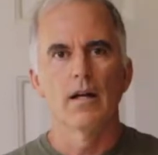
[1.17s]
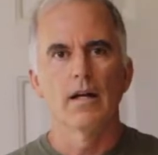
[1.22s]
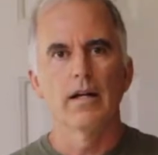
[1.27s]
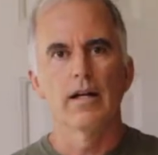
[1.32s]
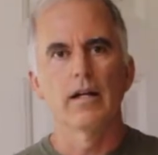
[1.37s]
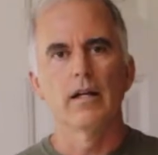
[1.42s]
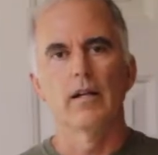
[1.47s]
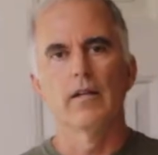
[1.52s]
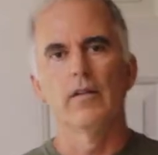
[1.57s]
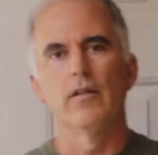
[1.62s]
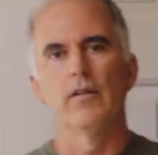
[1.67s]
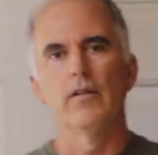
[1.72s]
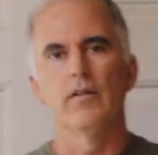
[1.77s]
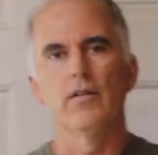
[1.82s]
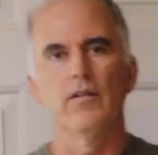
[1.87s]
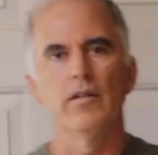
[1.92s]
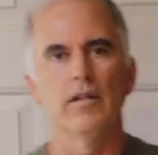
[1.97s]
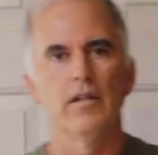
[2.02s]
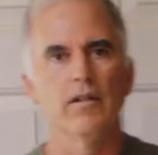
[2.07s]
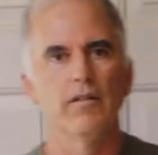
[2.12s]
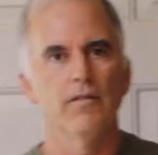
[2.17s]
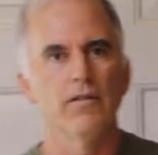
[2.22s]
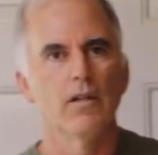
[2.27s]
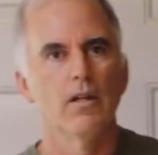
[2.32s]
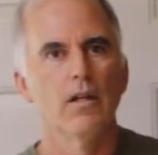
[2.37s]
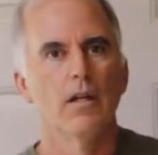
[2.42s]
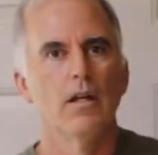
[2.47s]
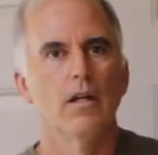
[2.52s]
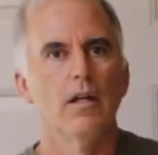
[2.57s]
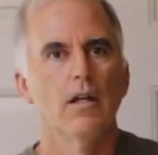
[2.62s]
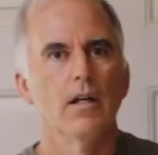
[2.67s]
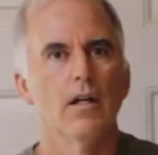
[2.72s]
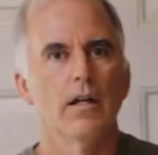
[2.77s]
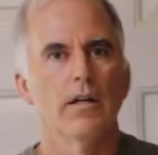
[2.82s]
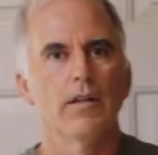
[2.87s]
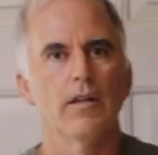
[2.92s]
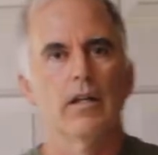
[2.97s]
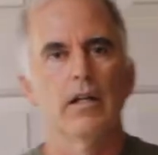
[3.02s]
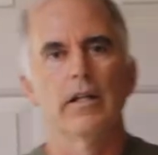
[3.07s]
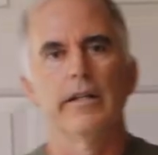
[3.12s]
Hi, this is Steve. I
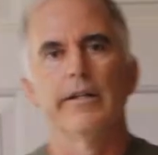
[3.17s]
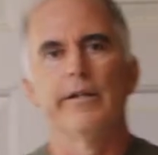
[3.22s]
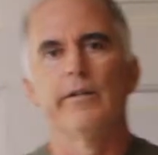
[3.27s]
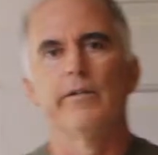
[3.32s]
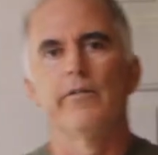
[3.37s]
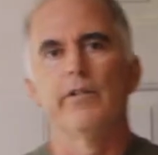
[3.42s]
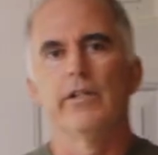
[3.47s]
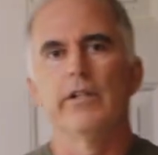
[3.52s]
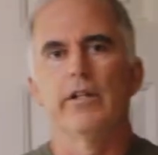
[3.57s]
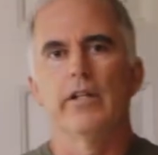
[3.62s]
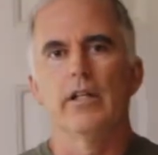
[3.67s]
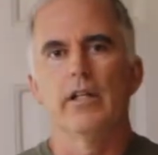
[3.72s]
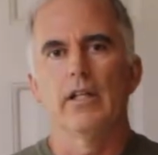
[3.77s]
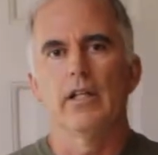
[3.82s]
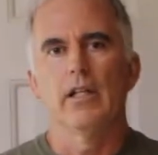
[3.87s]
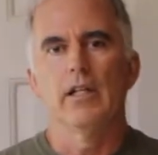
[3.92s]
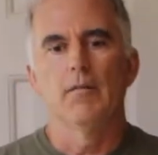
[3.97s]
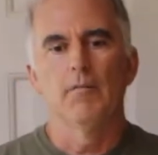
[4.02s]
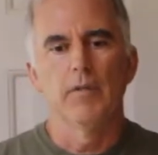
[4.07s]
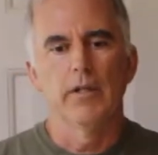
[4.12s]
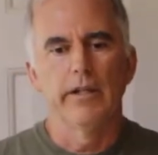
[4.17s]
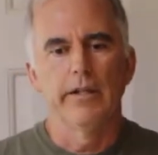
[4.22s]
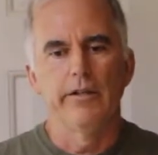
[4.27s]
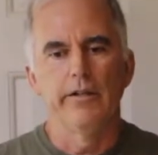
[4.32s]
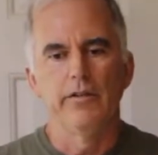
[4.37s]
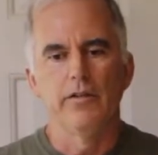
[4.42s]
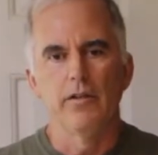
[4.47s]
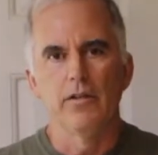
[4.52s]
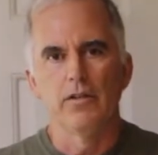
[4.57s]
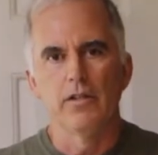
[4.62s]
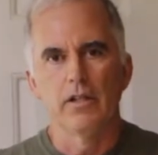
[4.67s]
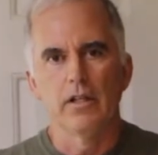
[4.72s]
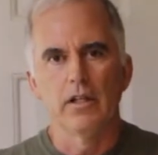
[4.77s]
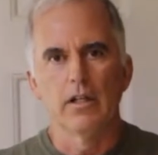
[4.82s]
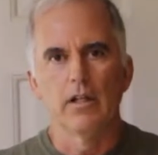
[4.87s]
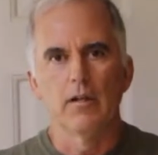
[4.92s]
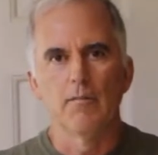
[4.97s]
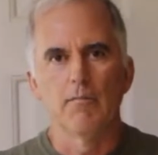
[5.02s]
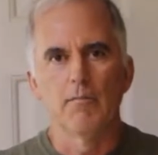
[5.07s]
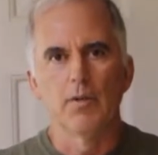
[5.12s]
thought I'd go over today my decision to get
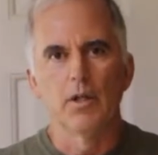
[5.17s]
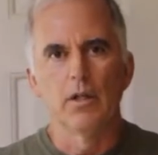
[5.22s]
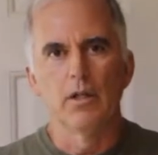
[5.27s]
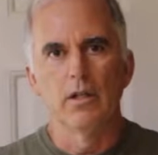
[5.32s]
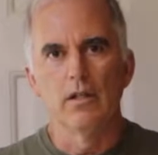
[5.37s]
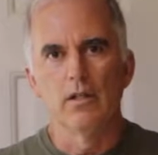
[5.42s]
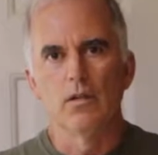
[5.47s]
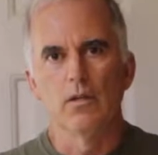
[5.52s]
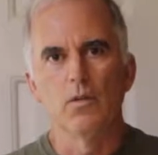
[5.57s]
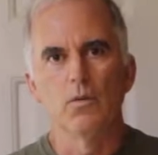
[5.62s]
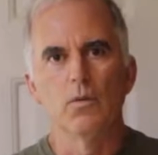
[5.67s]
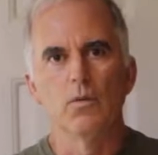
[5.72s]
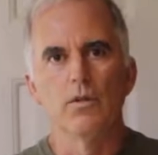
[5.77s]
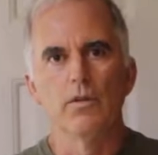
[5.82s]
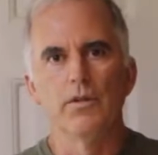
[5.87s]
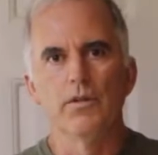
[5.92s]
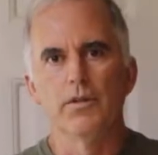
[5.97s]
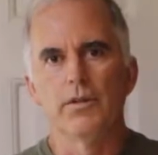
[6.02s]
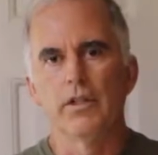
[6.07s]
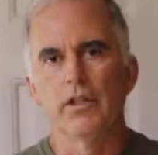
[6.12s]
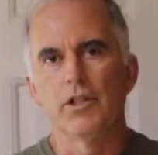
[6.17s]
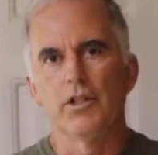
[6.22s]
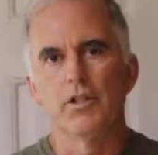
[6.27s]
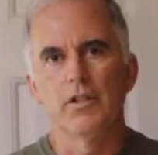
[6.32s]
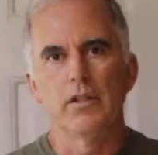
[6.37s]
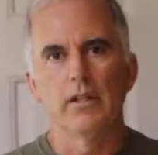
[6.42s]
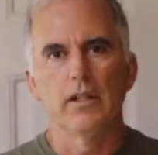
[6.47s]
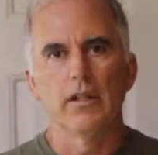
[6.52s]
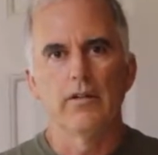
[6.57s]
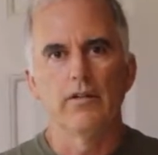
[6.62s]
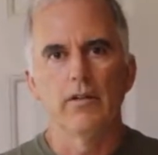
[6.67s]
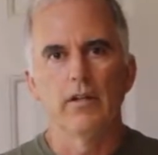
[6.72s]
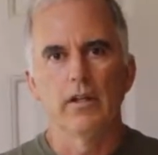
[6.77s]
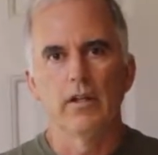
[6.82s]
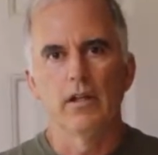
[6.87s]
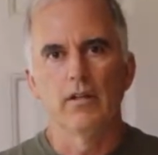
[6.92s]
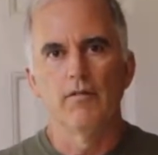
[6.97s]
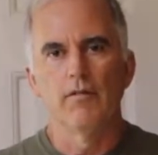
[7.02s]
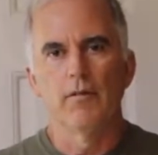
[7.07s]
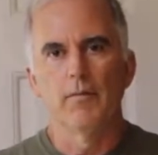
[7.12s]
a Byrd Tool Shelix
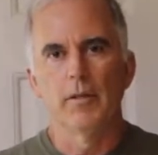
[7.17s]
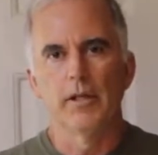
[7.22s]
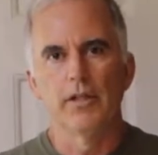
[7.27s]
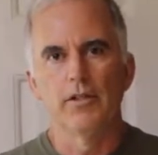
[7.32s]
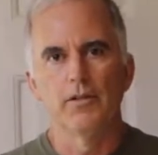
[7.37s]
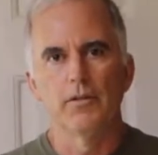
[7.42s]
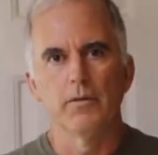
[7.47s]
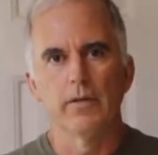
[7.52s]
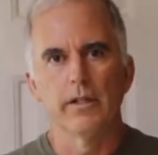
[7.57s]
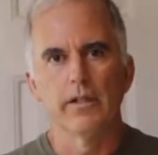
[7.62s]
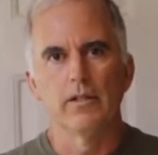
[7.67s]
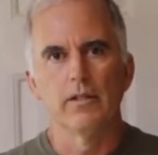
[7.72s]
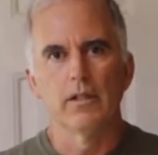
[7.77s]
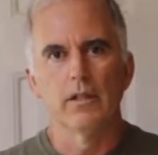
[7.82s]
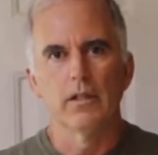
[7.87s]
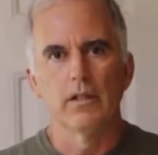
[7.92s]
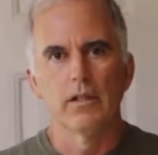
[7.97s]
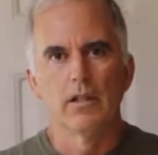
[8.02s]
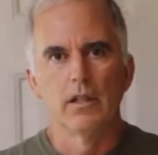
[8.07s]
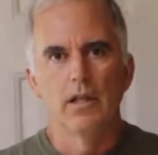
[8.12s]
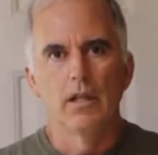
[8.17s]
head for my jointer.